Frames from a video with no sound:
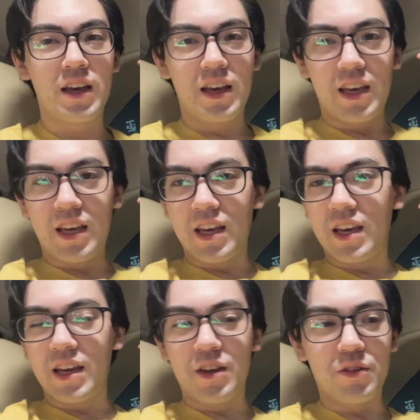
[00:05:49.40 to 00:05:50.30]

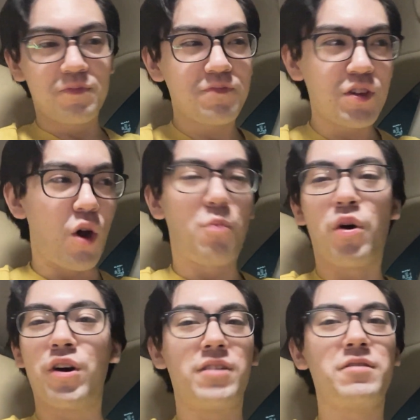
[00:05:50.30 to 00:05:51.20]
He,
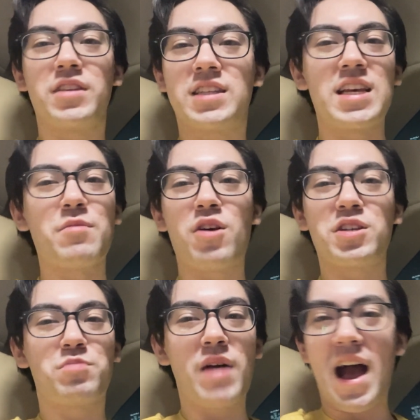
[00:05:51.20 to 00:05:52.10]
put the team on
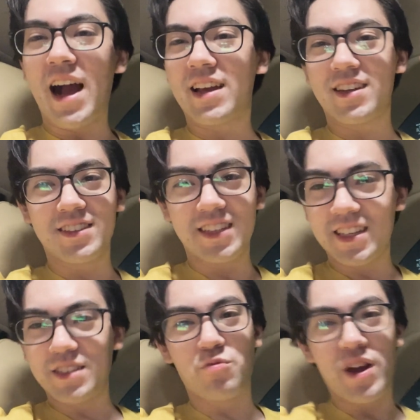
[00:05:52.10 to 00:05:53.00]
his back, and
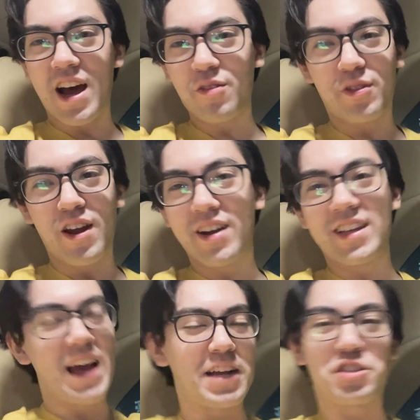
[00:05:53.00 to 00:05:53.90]
he went out there and
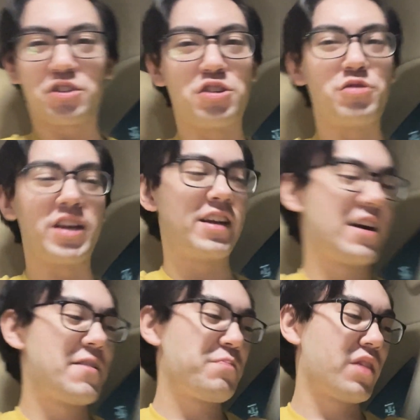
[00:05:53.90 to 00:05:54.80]
he executed,
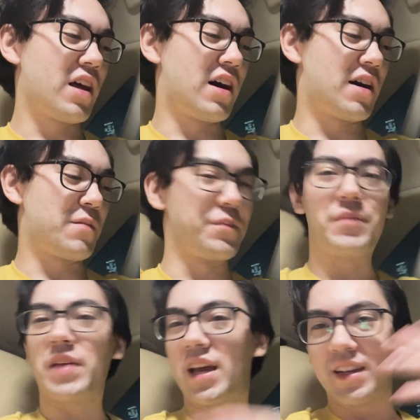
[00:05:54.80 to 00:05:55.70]

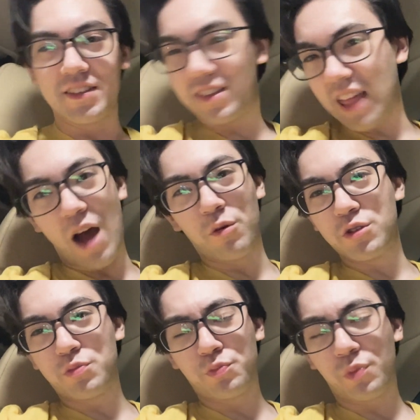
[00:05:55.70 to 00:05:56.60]
and that
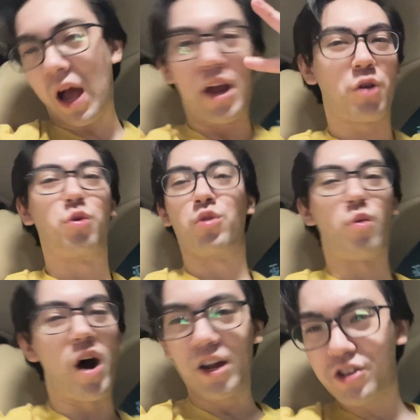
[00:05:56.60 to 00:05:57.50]
was kind of cool to
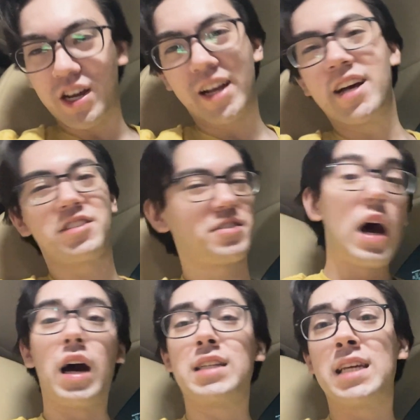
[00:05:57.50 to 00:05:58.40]
watch, I guess.
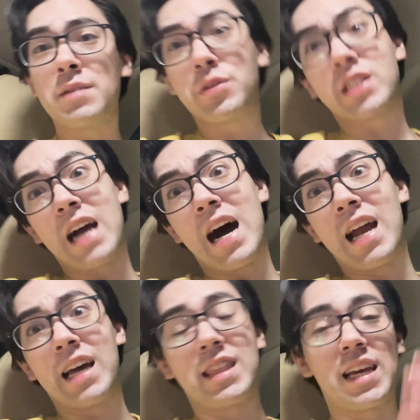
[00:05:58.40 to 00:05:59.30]
Tim Scott,
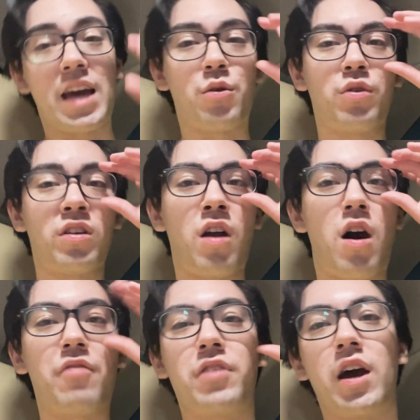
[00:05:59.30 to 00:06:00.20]
I think, had a really
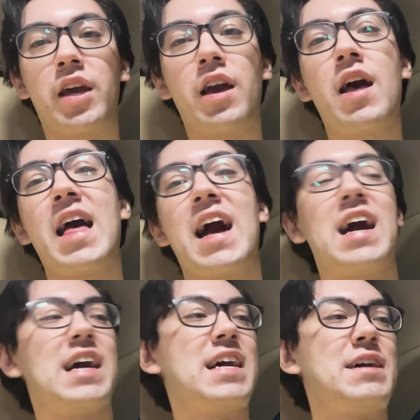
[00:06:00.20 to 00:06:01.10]
off night.
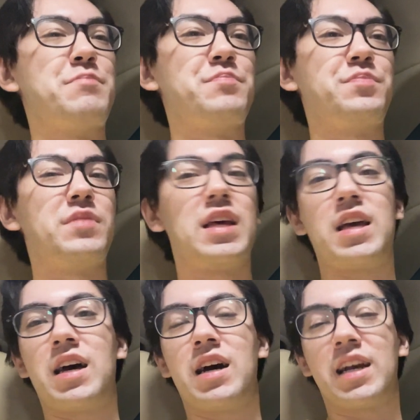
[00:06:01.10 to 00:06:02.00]

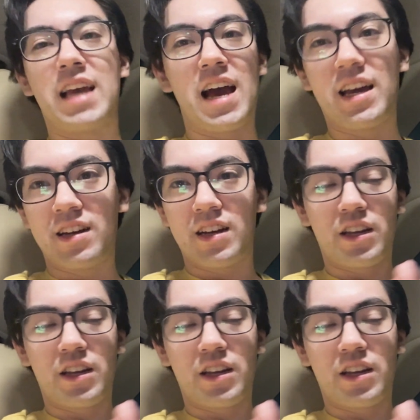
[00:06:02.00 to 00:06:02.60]
Again,